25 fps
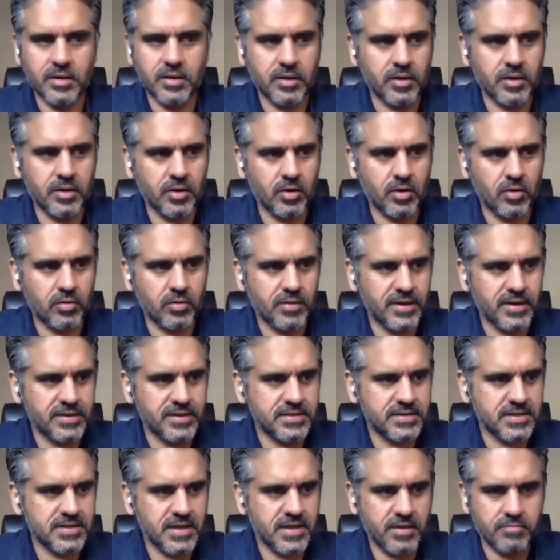
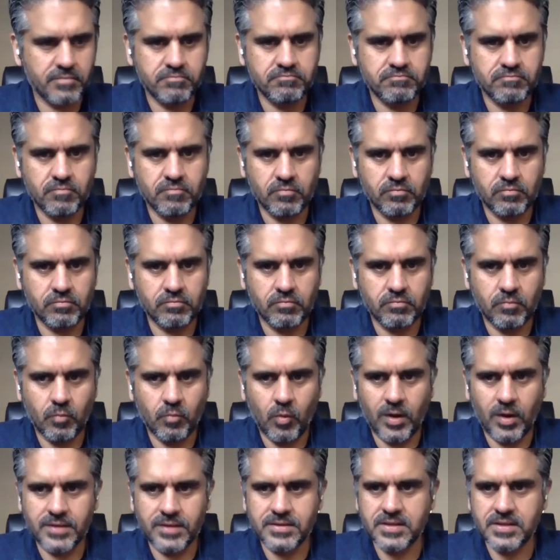let's say
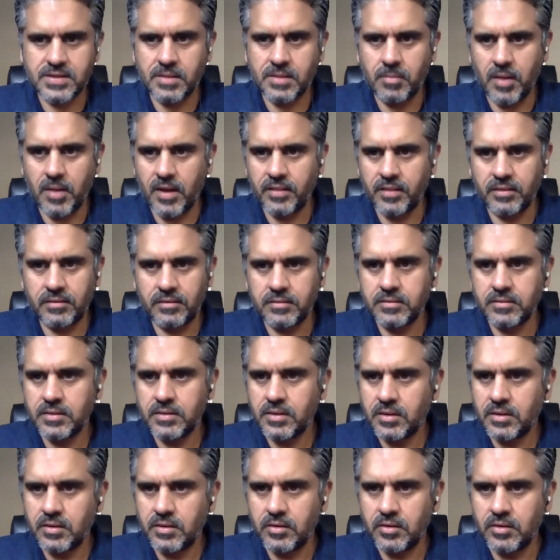once a month,
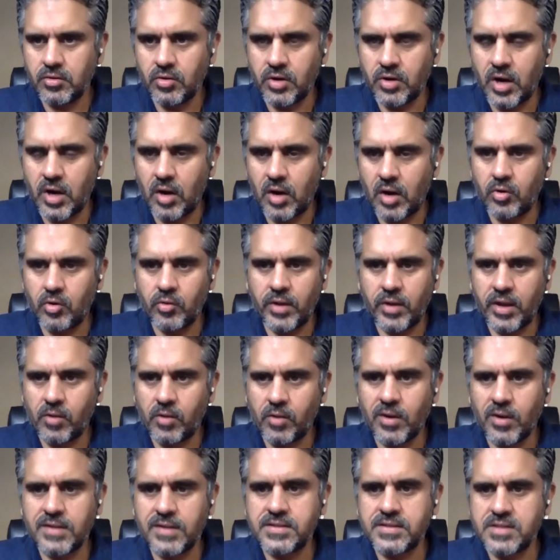you're now doing
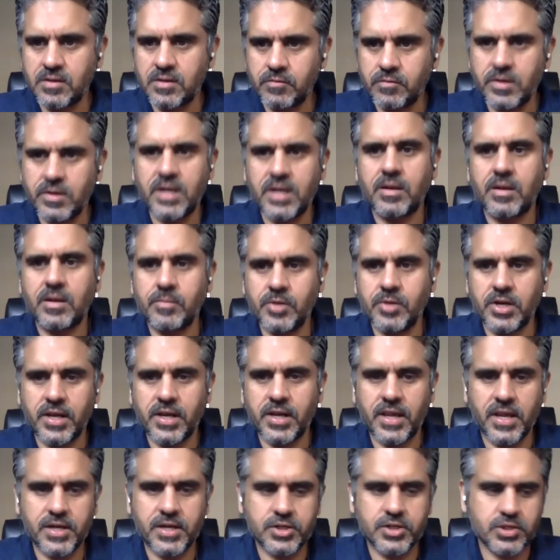once a week
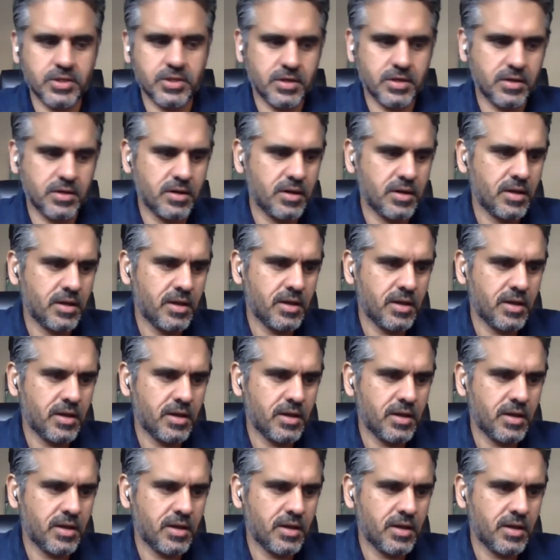communication.